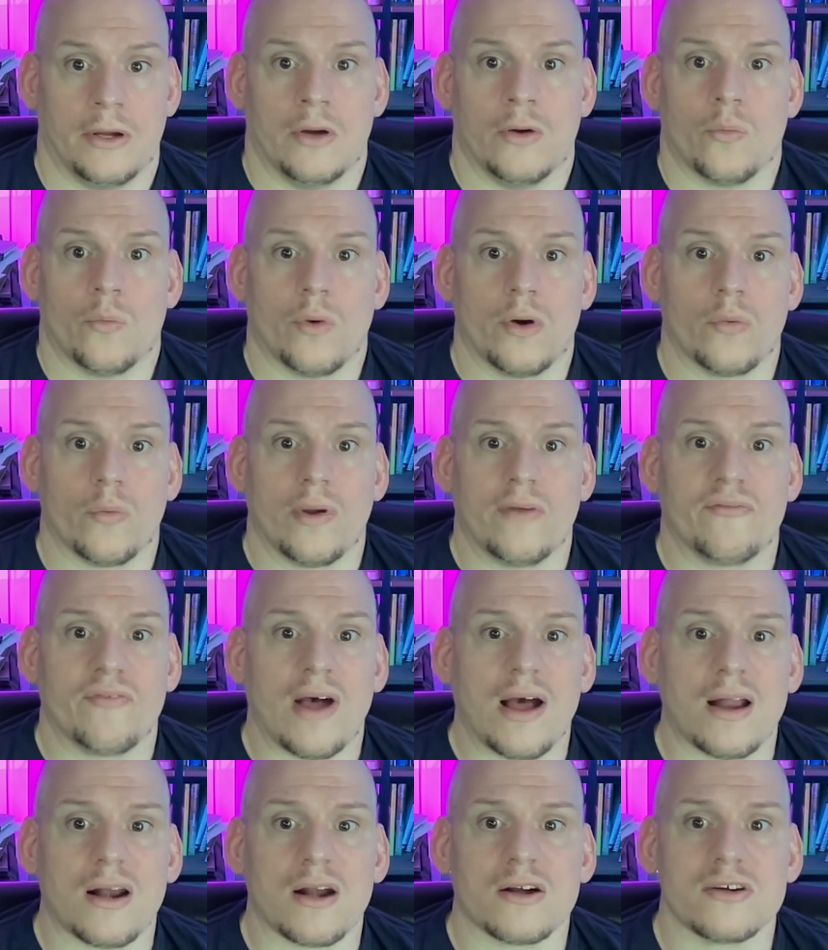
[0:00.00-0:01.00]
When we
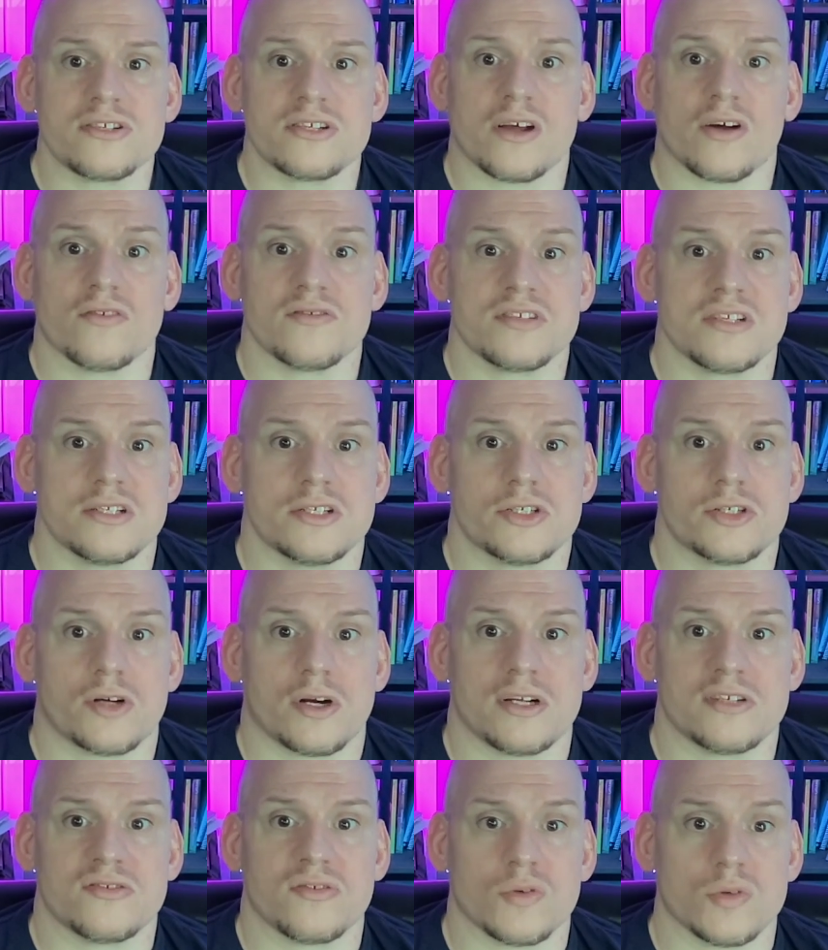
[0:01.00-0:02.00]
find ourselves in
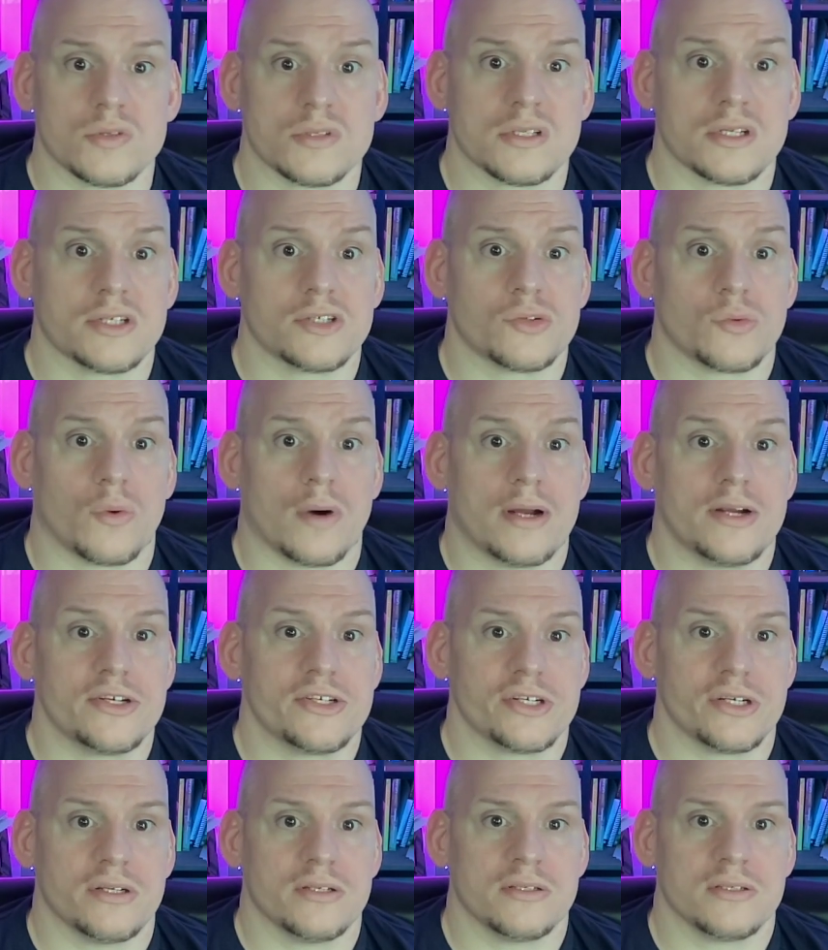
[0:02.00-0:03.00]
stressful
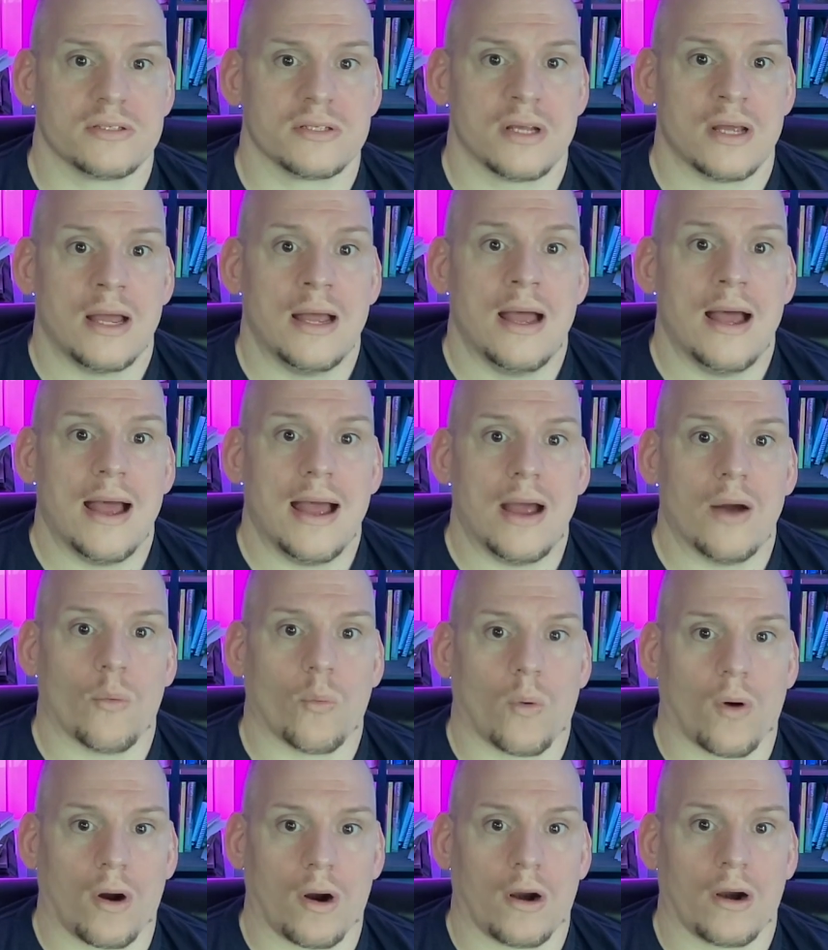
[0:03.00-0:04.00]
situations at
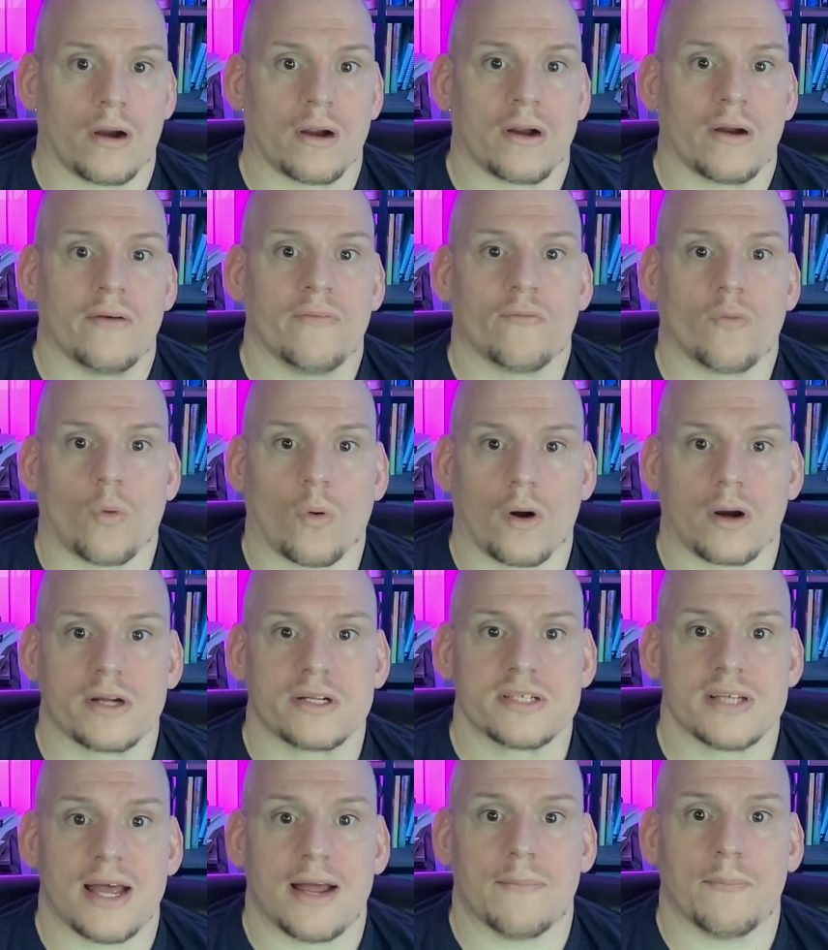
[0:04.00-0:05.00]
work, for
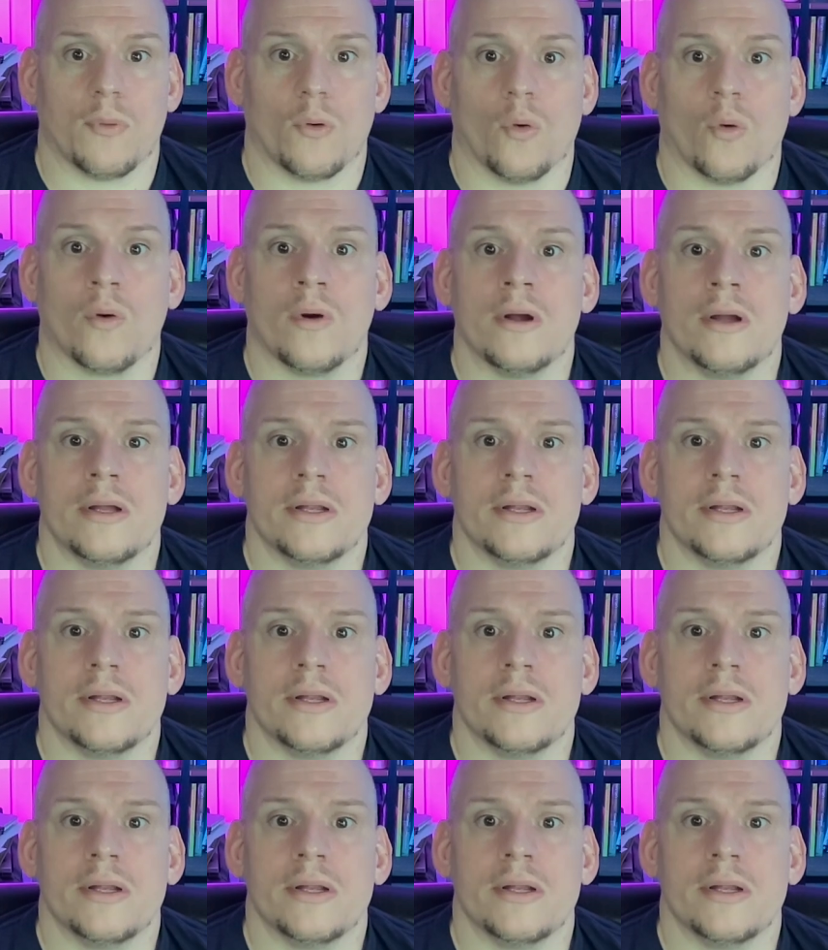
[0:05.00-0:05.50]
example,